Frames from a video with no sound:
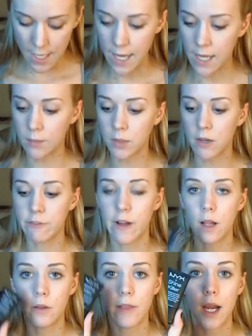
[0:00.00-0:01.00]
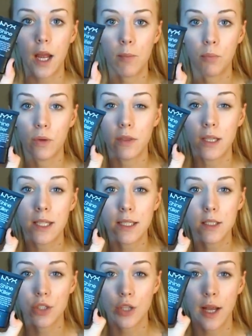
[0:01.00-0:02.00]
And I'm going to follow that up with the
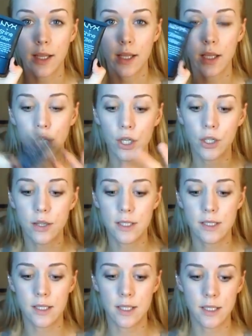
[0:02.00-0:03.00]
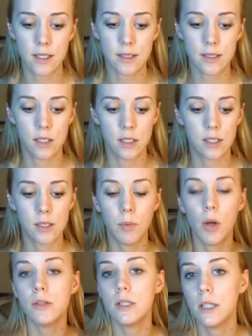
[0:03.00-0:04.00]
NYX Shine Killer. This is
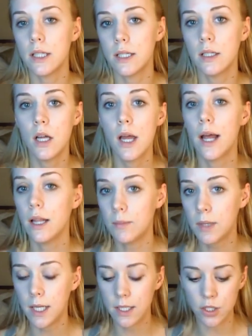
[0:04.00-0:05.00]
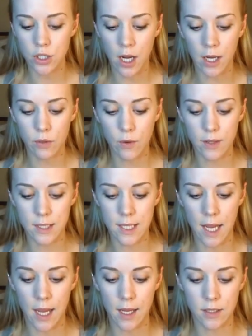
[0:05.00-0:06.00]
supposedly eliminating shine throughout the
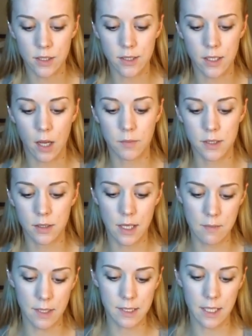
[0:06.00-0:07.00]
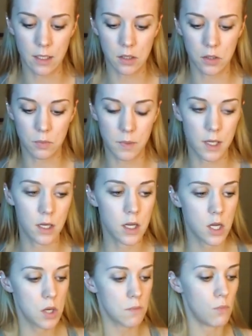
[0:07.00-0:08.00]
day. It just helps keep my skin a little bit
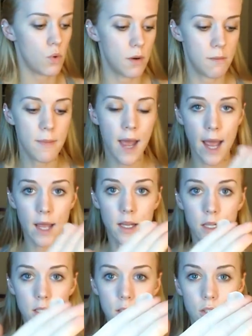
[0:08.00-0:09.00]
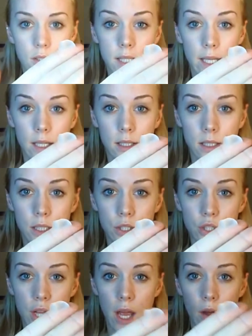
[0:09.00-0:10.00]
more matte, and it just looks like a clear
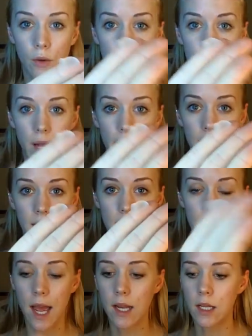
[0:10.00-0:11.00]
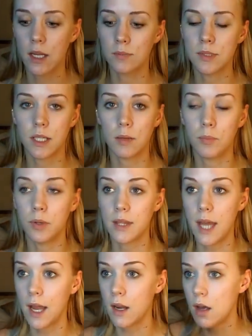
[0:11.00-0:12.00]
gel like that. And I'm just going to put
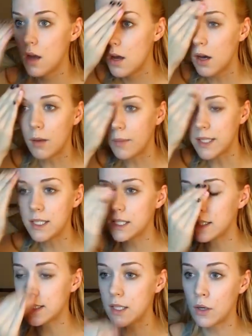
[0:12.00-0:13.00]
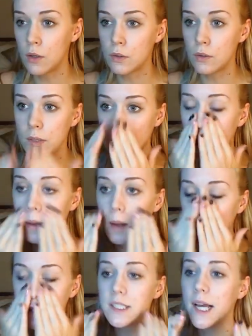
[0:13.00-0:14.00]
that on my T-zone,
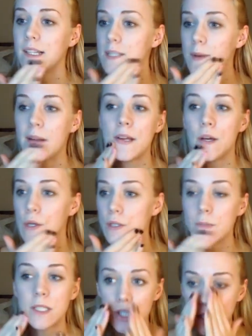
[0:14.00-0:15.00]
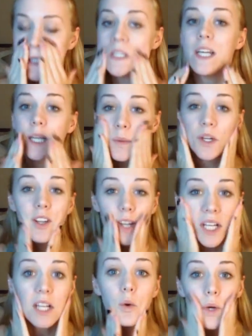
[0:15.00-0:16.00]
sides of my nose, my chin, anywhere that
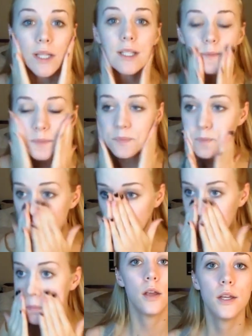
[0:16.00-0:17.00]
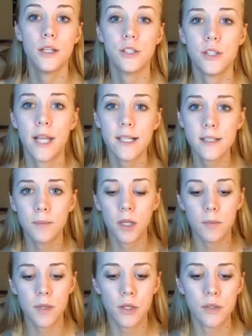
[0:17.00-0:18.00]
I get oily. So next I'm going
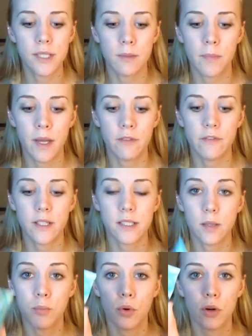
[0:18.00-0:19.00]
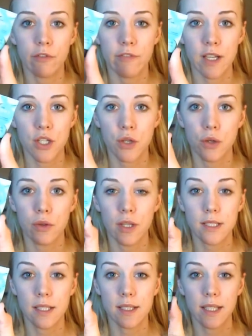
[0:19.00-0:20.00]
to be using Benefit's the PoreFessional.
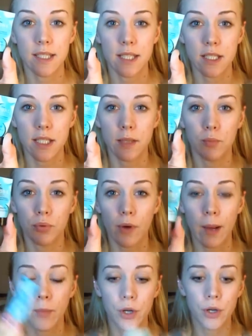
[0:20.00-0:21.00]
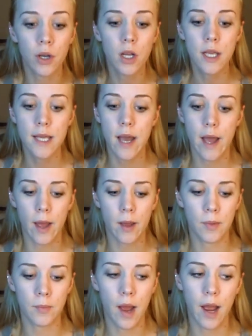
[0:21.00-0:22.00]
This is a tinted primer.
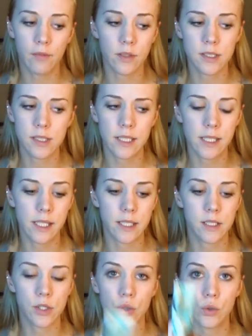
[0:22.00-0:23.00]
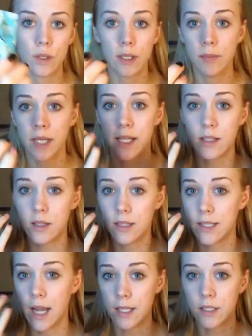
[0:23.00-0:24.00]
Obviously it's to eliminate the
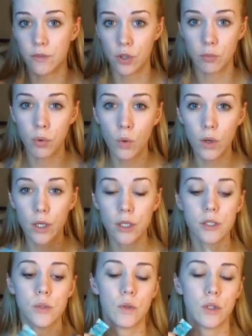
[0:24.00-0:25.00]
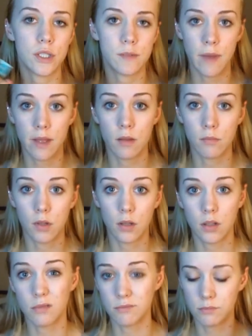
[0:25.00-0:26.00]
sides of your pores just make them
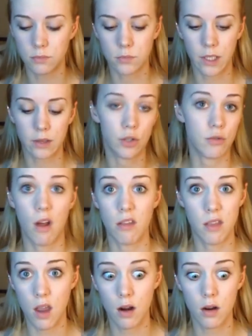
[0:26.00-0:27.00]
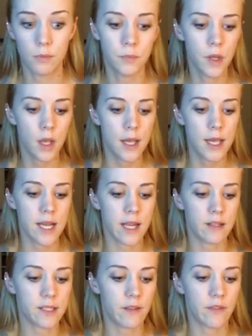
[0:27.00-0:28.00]
look like they're not there.
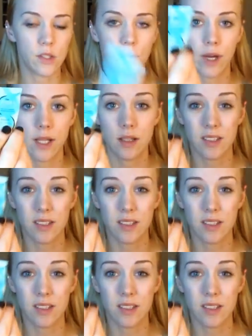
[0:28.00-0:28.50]
And the stuff is great.